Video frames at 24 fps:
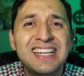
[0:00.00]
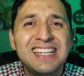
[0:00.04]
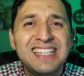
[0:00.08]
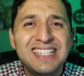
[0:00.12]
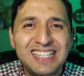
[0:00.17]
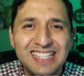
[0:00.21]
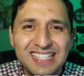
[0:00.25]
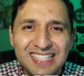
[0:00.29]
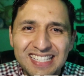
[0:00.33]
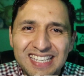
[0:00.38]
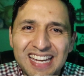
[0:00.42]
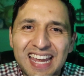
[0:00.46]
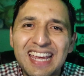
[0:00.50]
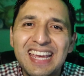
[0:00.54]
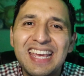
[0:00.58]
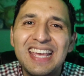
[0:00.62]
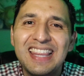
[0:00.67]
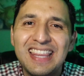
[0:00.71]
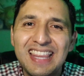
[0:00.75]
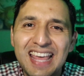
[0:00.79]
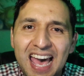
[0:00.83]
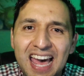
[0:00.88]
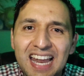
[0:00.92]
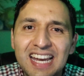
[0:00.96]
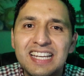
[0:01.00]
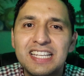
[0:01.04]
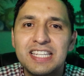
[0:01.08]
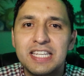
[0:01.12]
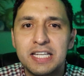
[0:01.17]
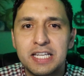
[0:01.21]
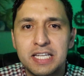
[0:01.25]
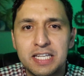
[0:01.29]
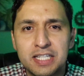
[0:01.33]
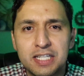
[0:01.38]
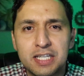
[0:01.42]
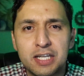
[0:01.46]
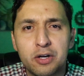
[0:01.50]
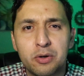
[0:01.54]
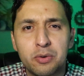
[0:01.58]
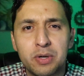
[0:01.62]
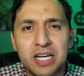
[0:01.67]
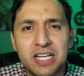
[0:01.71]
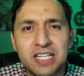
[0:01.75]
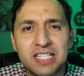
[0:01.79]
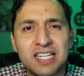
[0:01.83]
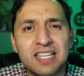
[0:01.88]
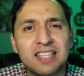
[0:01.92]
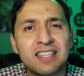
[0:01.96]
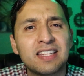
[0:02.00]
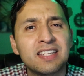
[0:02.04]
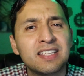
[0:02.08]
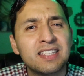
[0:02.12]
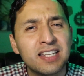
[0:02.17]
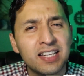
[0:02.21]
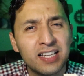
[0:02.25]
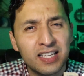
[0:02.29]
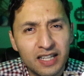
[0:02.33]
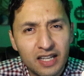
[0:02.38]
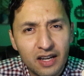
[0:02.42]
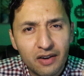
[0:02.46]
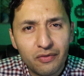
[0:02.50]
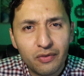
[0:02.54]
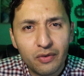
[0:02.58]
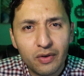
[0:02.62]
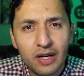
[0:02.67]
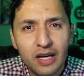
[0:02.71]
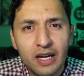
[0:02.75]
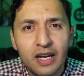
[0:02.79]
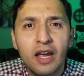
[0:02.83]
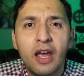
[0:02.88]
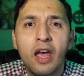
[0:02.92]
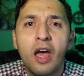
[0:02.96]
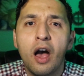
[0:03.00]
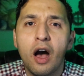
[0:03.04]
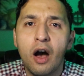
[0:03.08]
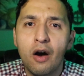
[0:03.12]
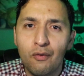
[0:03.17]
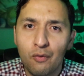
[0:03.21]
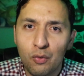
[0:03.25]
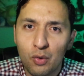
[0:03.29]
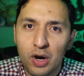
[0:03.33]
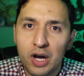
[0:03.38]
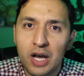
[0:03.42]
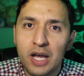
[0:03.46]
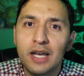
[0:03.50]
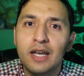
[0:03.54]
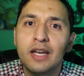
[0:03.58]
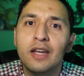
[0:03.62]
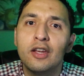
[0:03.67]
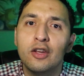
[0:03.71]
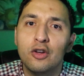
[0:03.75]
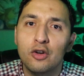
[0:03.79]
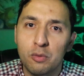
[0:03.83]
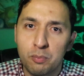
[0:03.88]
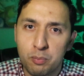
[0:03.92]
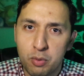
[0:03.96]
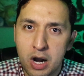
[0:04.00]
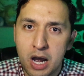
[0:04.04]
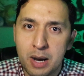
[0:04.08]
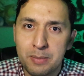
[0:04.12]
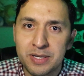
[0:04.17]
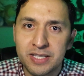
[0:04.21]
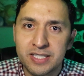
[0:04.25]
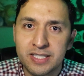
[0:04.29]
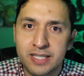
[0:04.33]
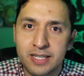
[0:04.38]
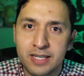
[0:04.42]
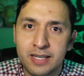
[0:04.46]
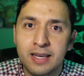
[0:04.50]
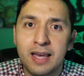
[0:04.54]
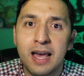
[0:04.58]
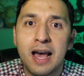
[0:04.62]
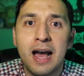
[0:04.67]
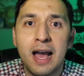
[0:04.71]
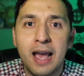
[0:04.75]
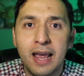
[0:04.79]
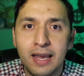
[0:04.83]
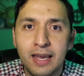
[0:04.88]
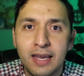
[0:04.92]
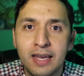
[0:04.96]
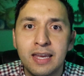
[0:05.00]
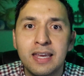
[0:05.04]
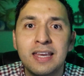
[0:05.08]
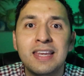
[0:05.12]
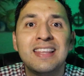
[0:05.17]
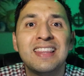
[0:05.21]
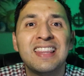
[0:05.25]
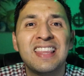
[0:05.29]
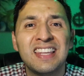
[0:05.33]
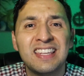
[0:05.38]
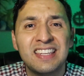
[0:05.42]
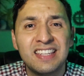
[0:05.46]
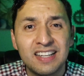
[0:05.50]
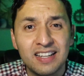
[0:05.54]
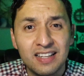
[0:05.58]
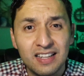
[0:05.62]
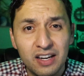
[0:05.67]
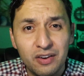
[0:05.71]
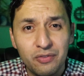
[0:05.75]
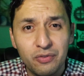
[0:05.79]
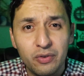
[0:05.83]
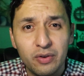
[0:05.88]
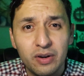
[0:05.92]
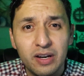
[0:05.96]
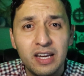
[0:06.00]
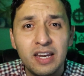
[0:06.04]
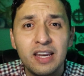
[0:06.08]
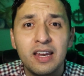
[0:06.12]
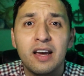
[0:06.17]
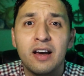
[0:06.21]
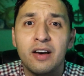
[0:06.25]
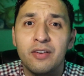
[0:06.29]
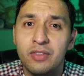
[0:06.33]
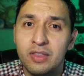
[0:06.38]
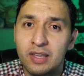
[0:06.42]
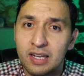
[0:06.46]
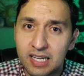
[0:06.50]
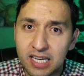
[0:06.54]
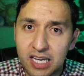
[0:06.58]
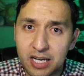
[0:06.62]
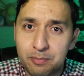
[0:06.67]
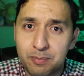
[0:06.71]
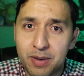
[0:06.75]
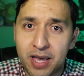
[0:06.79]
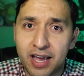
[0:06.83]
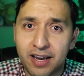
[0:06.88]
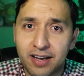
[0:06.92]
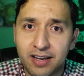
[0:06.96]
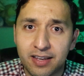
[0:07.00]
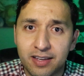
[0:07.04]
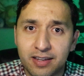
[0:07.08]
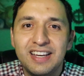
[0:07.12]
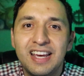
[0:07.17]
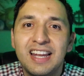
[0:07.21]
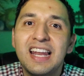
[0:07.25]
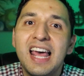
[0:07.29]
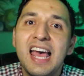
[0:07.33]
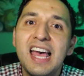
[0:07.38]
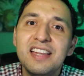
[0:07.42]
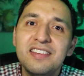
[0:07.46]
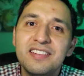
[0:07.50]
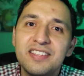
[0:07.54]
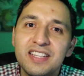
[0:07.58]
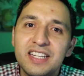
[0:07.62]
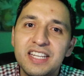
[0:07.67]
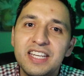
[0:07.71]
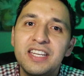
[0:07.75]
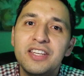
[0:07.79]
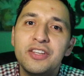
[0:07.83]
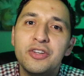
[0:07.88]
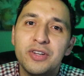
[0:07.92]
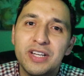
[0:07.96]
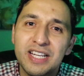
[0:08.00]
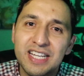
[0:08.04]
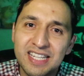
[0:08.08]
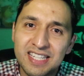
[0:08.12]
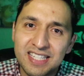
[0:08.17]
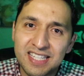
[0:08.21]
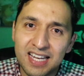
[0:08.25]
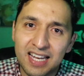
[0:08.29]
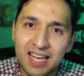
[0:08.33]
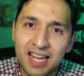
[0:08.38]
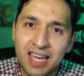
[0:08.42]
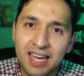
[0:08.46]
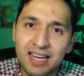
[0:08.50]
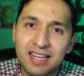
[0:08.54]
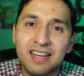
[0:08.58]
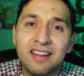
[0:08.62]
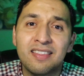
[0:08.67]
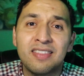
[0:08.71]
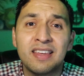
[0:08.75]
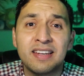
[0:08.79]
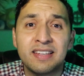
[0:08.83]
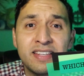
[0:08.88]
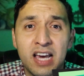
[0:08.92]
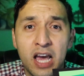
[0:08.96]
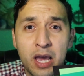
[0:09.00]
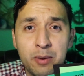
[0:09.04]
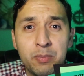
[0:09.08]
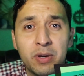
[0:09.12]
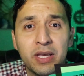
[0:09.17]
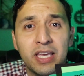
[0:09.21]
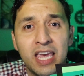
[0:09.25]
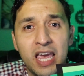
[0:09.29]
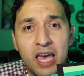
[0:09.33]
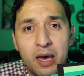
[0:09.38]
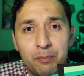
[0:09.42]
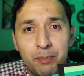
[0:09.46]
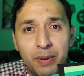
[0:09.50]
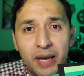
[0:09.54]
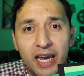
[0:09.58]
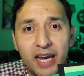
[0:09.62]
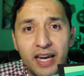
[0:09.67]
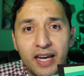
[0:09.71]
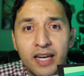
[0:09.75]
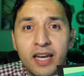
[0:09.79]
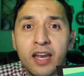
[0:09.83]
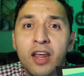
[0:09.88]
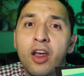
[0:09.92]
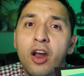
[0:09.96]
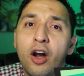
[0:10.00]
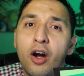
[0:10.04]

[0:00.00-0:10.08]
Just taking that into consideration, the delivery of what you're promising, i.e., the delivery of the lead magnet. And lastly, you're gonna select the type of campaign.